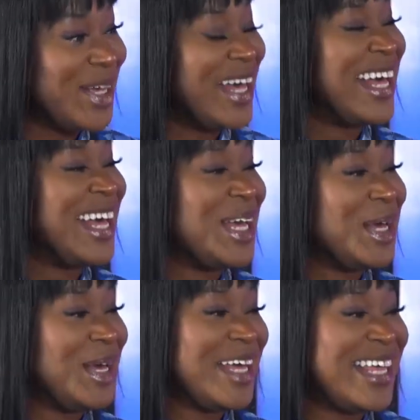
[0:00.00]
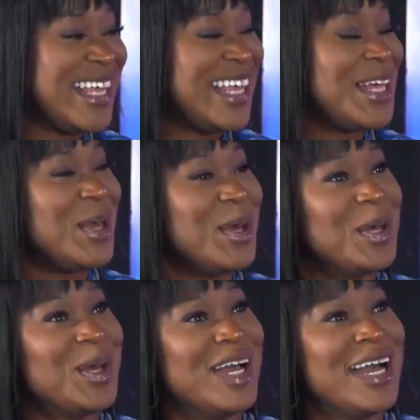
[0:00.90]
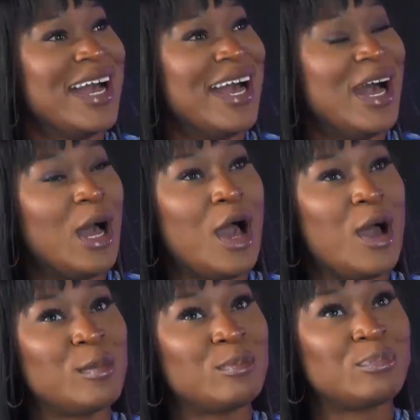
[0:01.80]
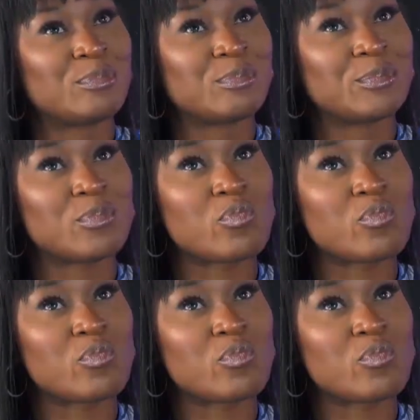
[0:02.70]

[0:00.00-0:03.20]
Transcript: our entertainment industry in Ghana. Um,